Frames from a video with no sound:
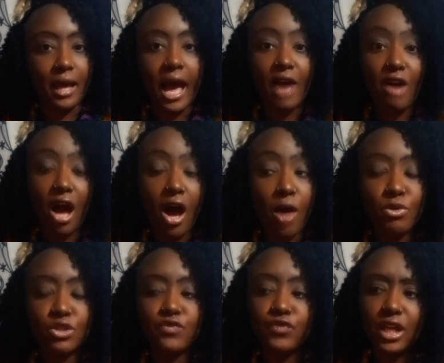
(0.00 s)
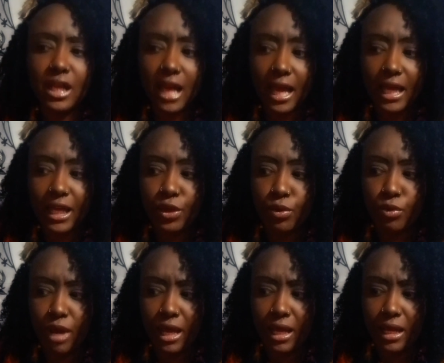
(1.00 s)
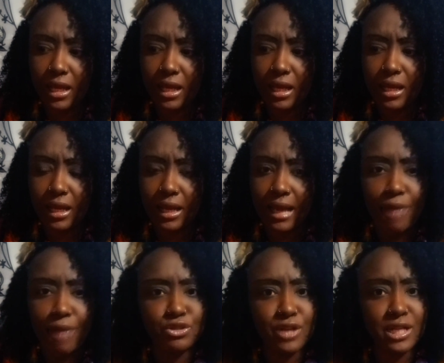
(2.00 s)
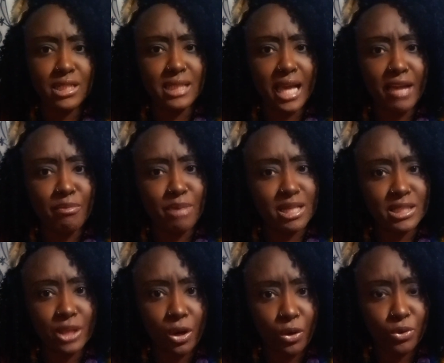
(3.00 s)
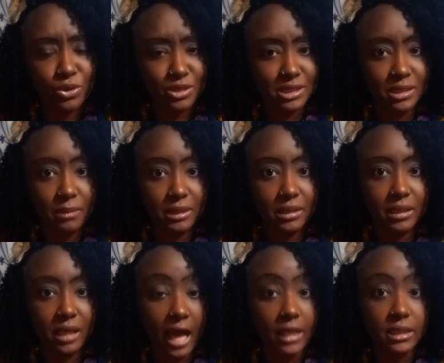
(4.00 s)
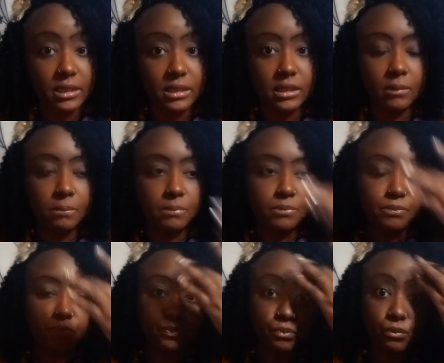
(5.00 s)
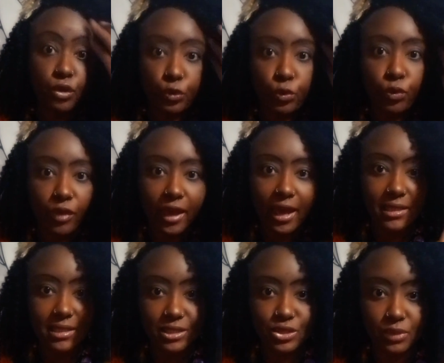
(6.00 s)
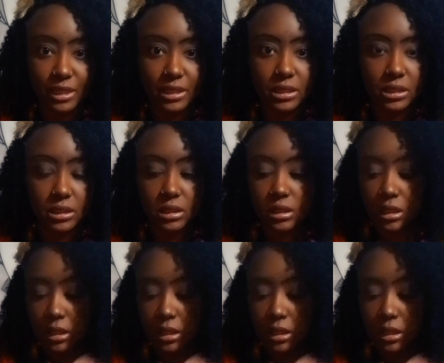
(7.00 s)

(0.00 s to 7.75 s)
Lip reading: I almost feel like, in a way, God was trying to save my soul or something, honestly, through that situation.